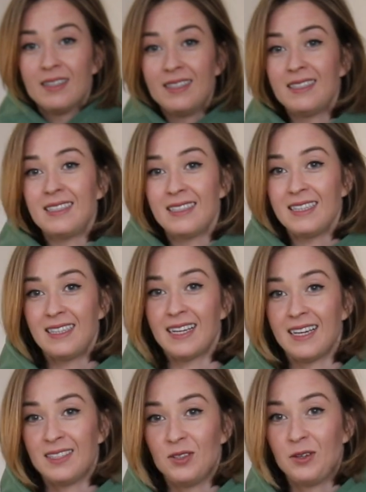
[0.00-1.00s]
this is it,
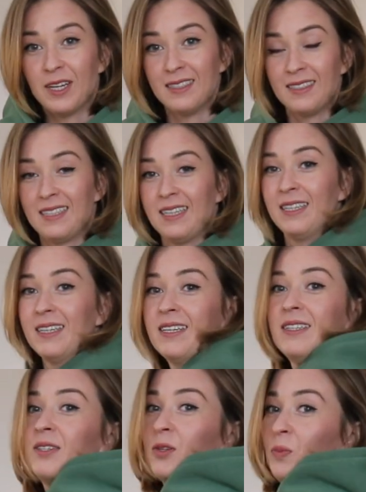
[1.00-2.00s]
as you can see,
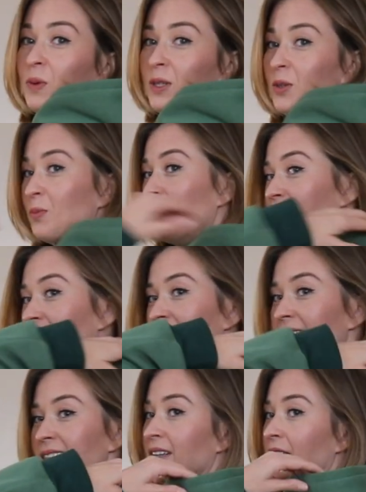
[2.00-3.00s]
super
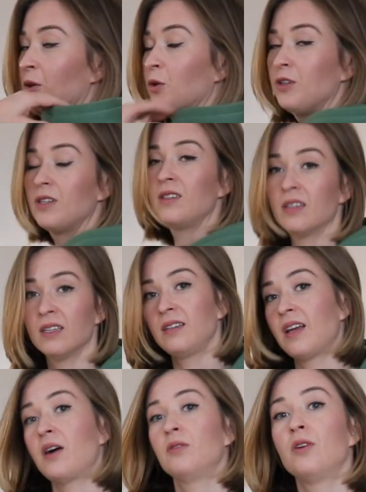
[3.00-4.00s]
nice. The hood
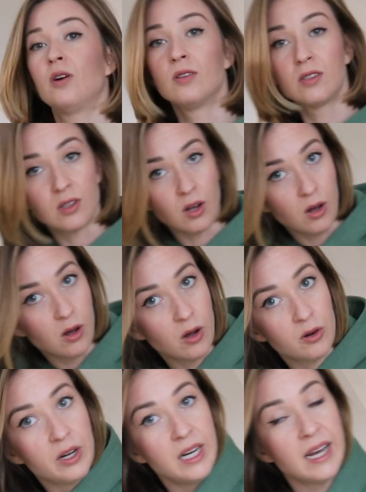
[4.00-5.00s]
turned out also really